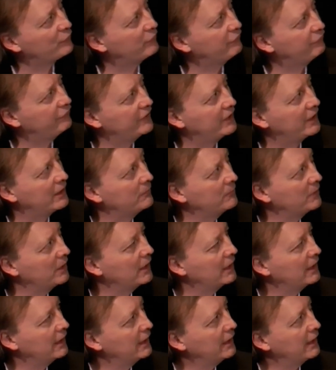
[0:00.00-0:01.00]
film.
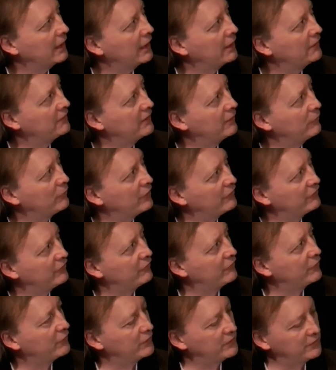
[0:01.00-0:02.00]
And there was
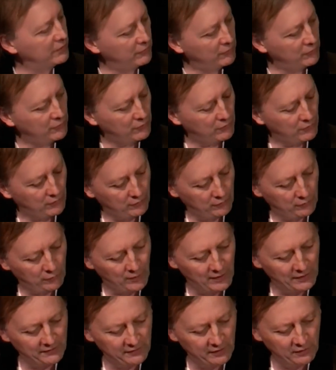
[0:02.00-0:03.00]
a
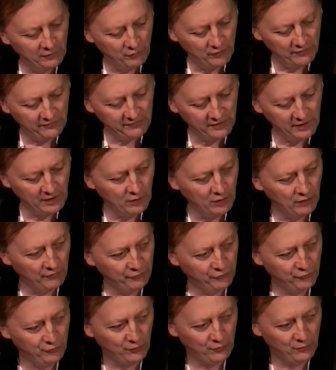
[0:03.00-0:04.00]
quite interesting love
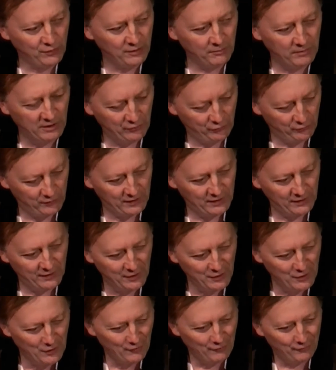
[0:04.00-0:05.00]
story between
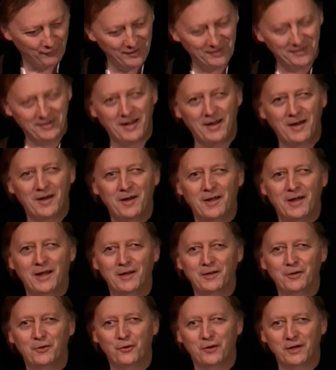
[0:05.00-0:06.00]
Vital
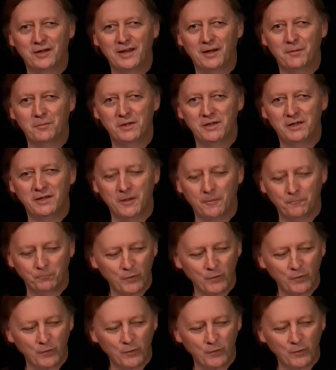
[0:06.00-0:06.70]
and Corinna B.